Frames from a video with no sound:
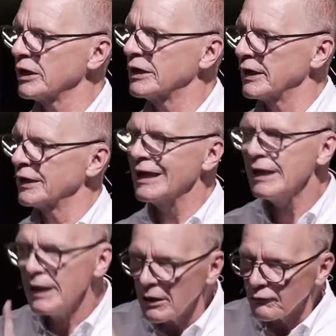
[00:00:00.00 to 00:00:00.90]
again
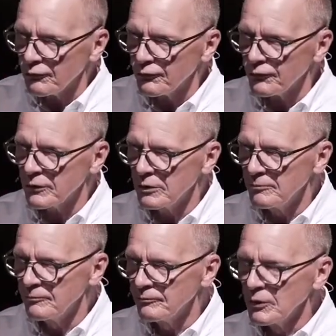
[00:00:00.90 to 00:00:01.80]
if
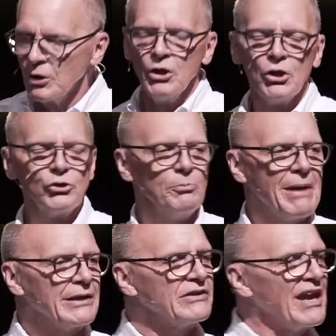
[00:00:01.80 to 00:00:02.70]
you
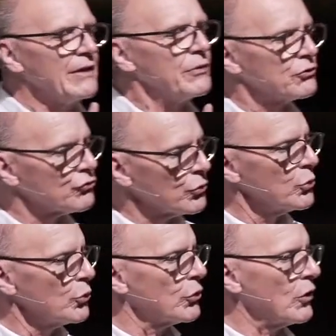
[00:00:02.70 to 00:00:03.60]
maintain the
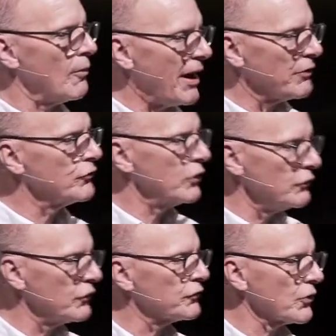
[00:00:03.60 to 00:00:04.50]
truth about
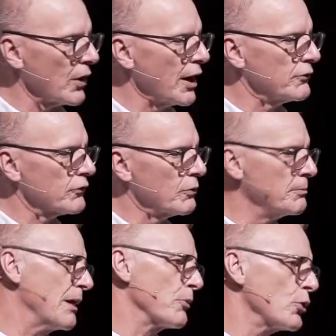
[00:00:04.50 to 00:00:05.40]
Jesus Christ.
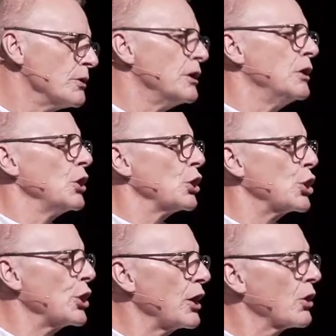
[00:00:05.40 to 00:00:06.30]
Remember,
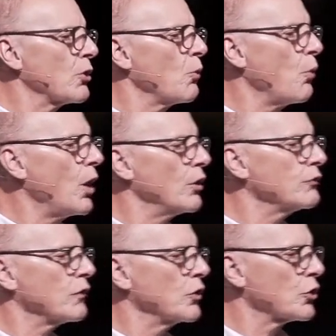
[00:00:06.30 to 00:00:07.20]
there
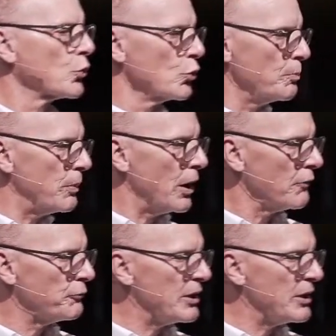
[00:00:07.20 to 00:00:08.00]
was a group of